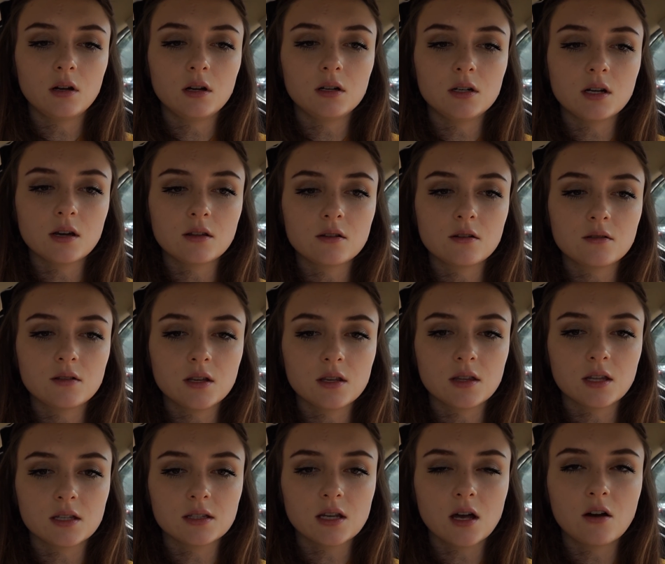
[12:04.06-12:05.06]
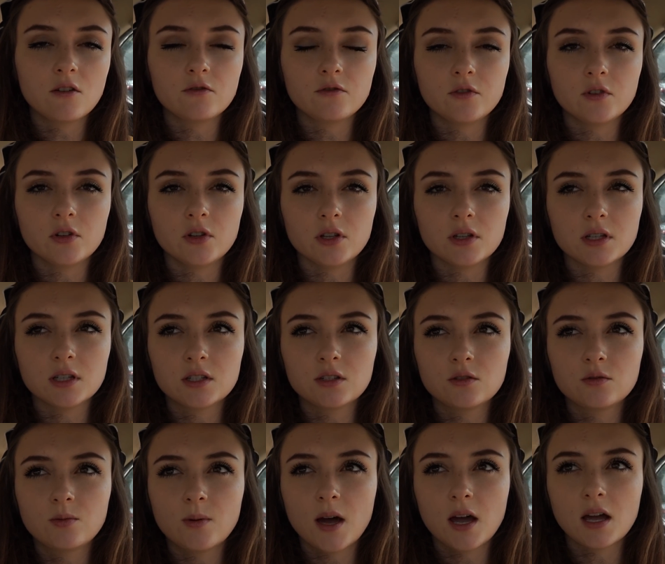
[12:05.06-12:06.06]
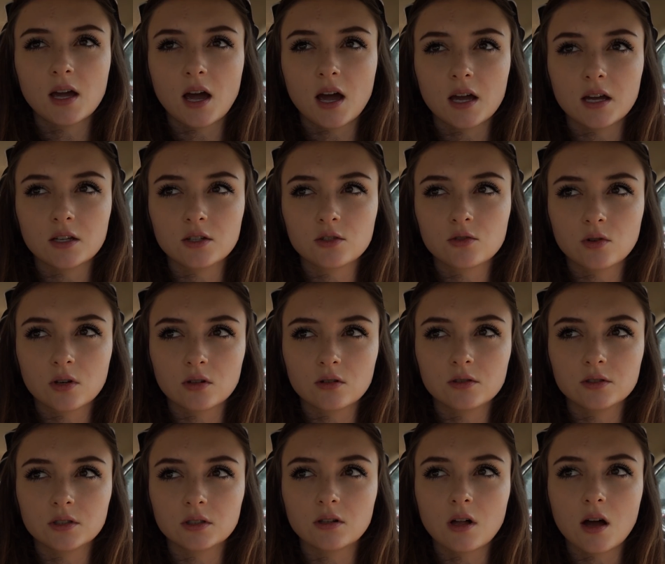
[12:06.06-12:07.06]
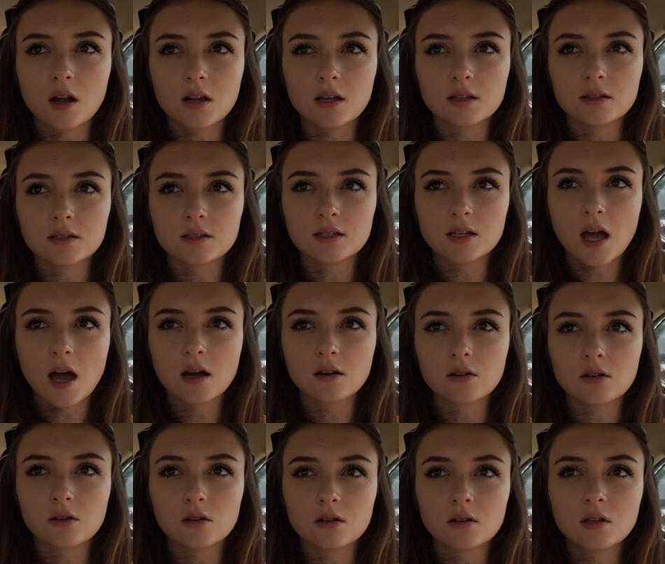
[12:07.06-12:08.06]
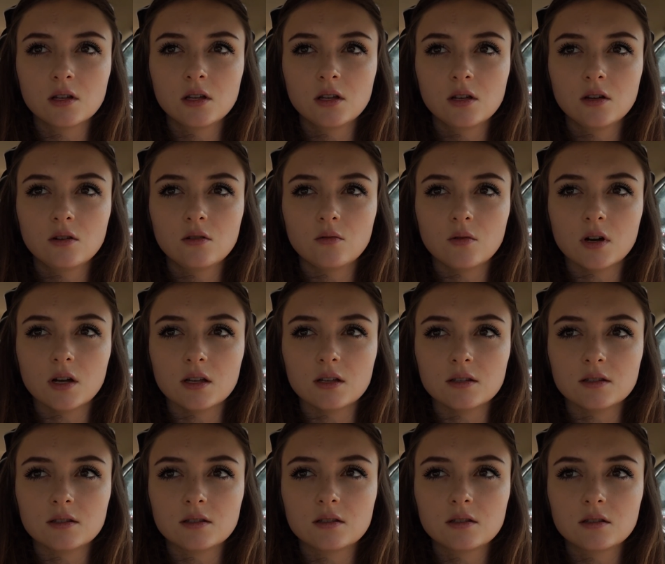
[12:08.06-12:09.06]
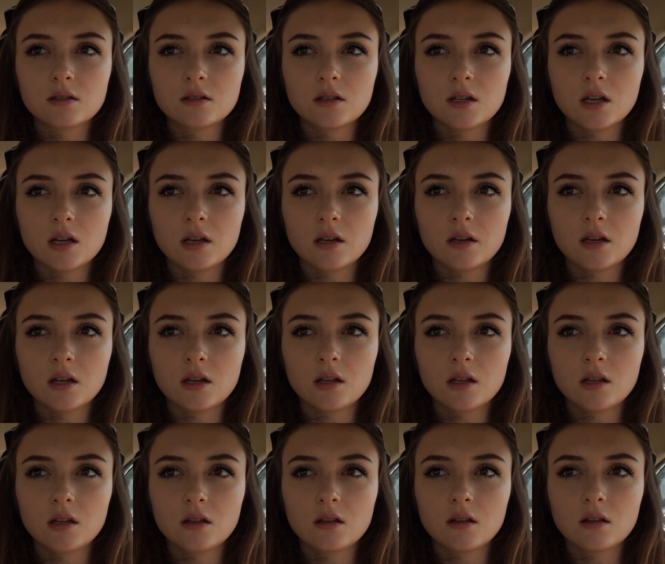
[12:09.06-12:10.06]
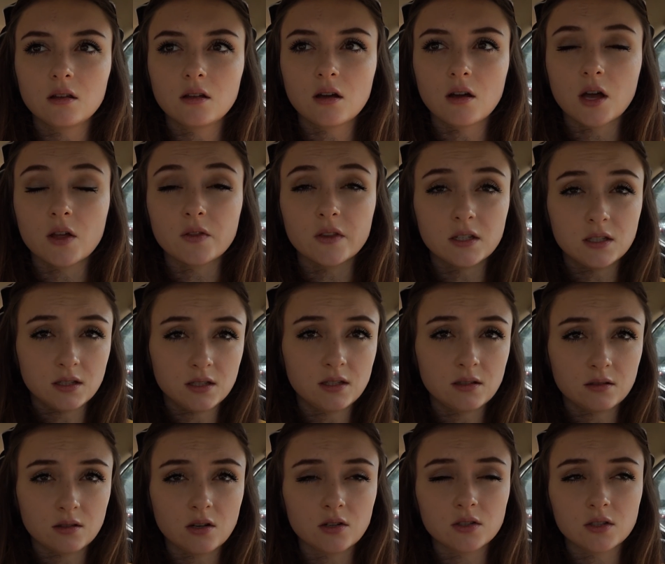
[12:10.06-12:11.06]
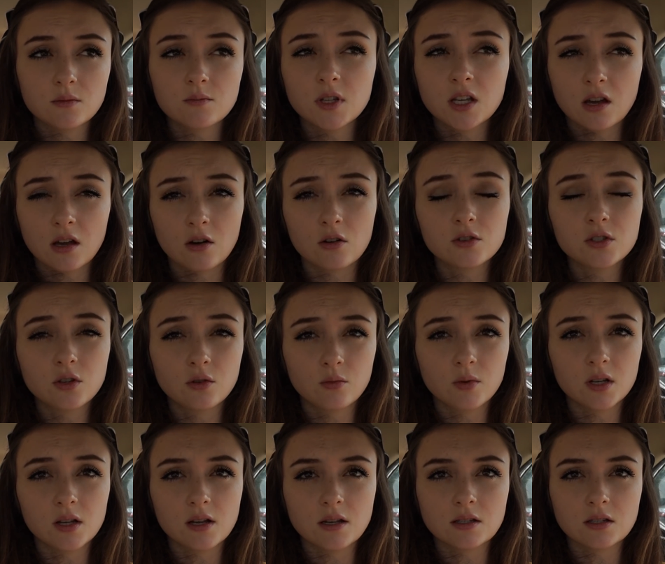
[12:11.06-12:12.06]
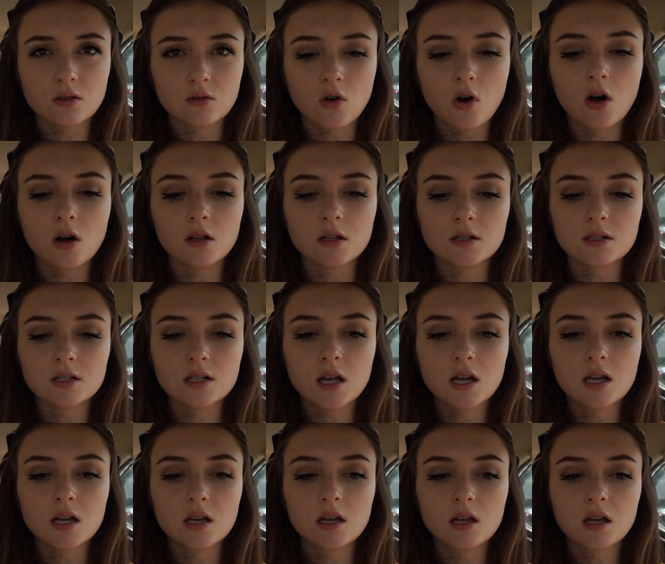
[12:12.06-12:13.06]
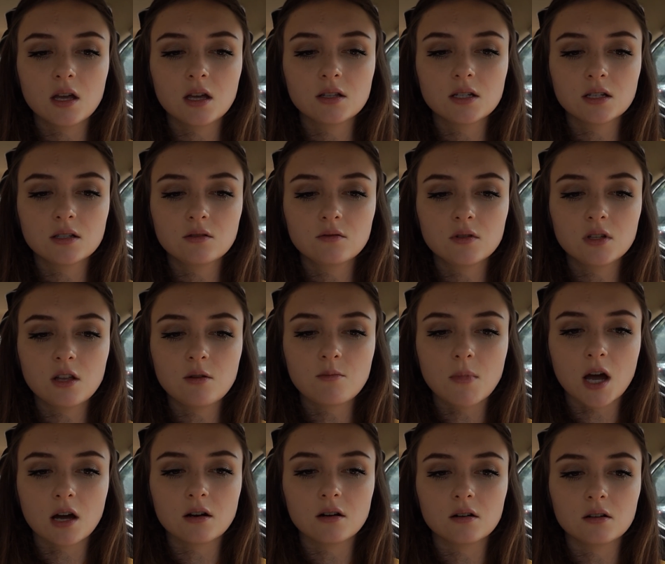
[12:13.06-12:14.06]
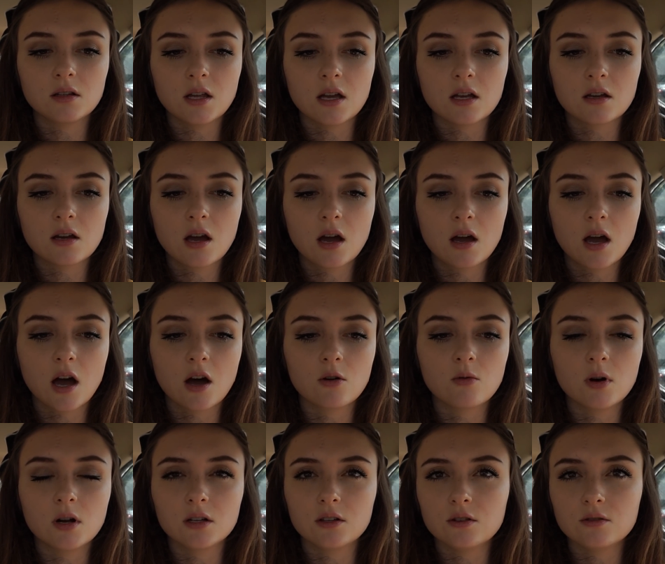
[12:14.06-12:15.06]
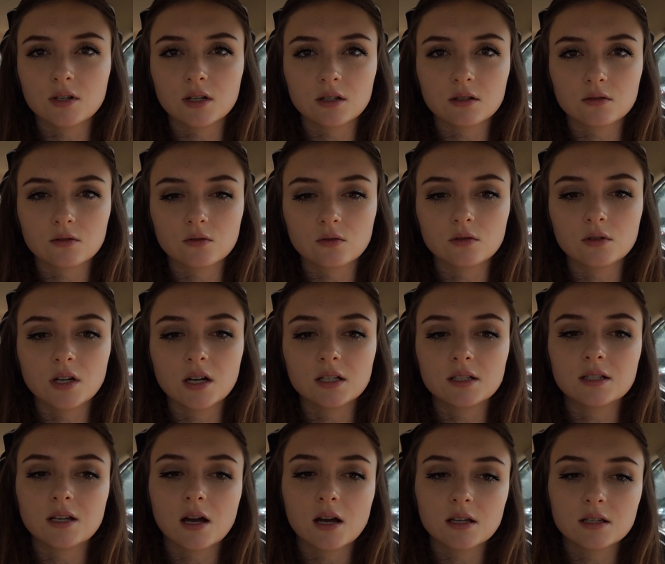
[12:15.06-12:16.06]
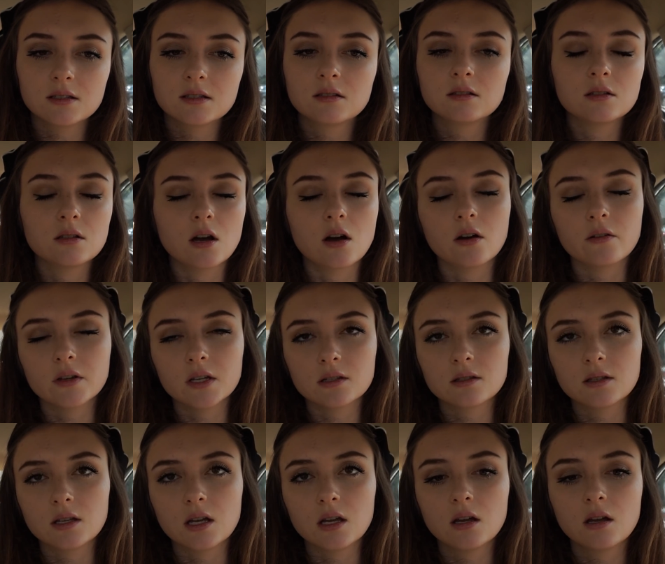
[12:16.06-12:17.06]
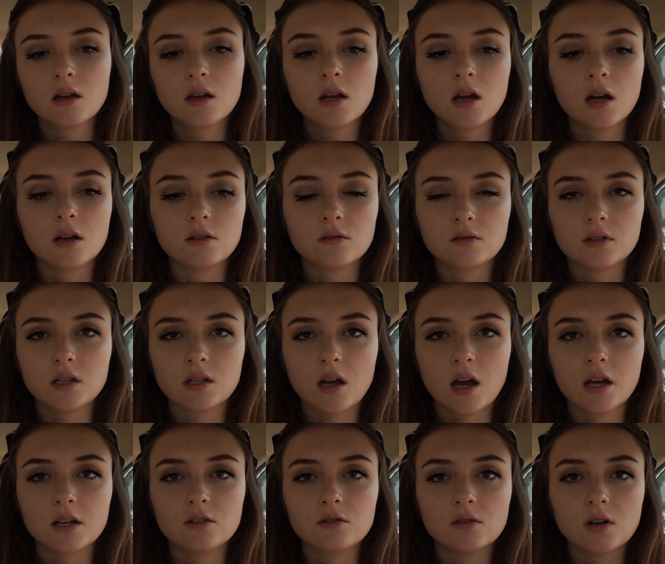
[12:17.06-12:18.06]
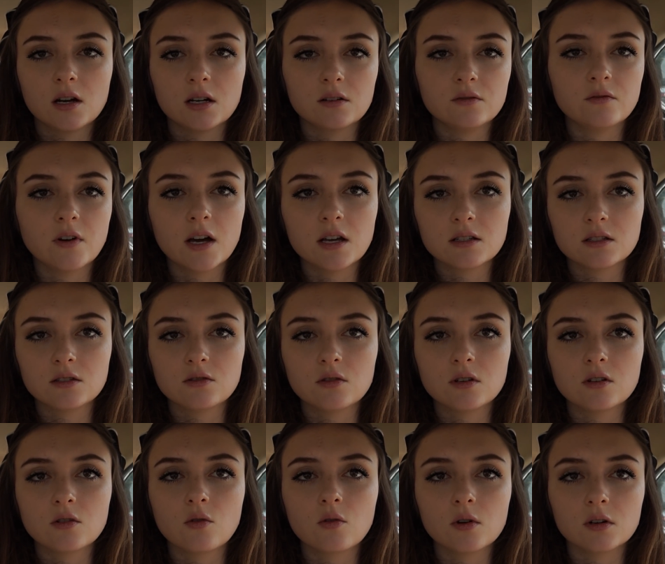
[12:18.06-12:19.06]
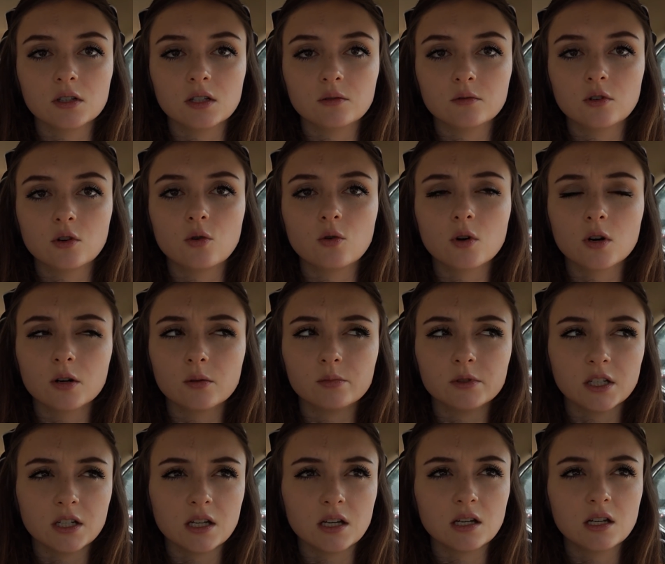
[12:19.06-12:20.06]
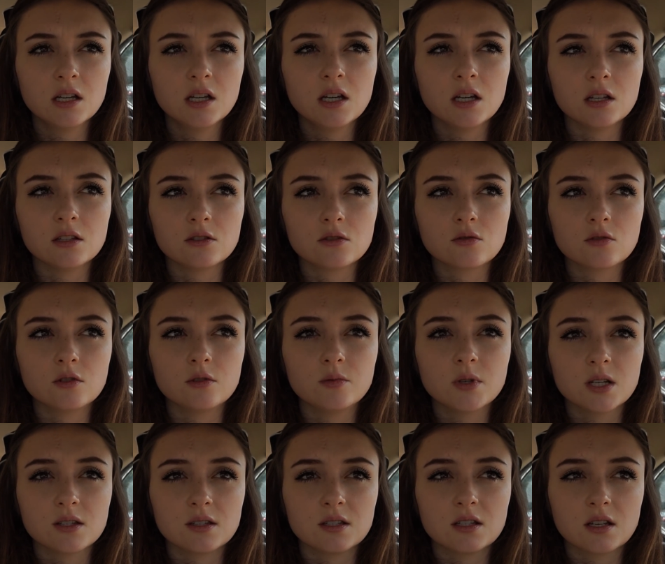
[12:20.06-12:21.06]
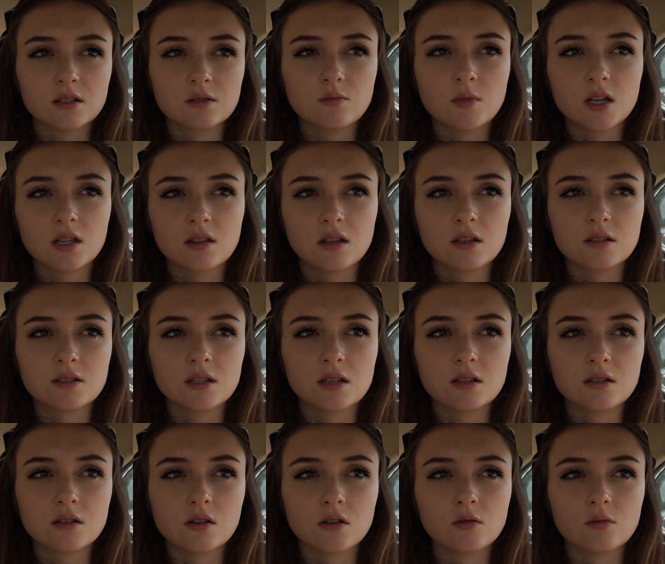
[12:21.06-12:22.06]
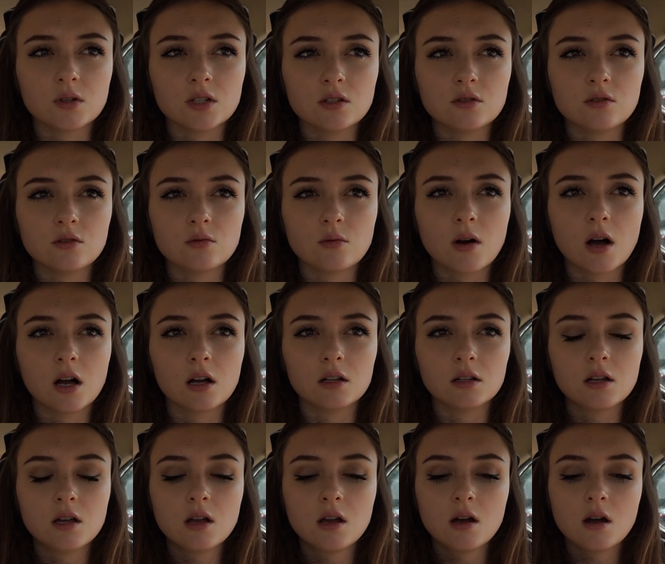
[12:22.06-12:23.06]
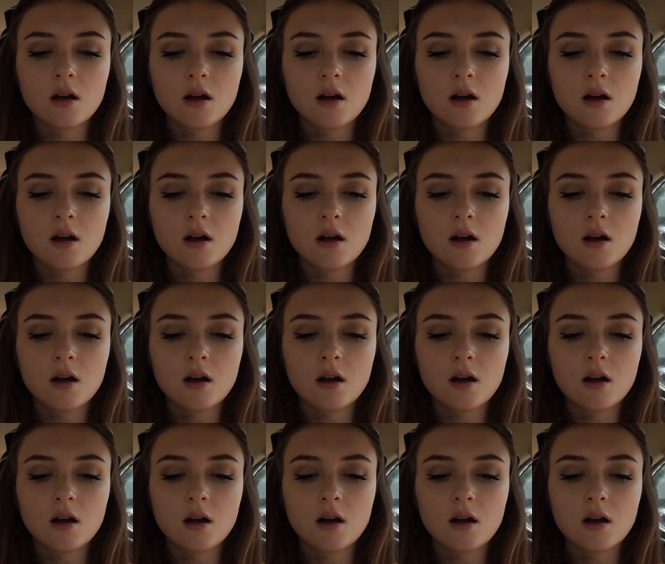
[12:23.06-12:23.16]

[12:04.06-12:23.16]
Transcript: another thing that's helpful, and this is why I struggled a lot in Seattle, was this is something I also realized in college. It doesn't really matter, like, how well you did in school. It does, obviously. I don't think, I do not advise doing hor horribly in school, because it does make things easier when you do well.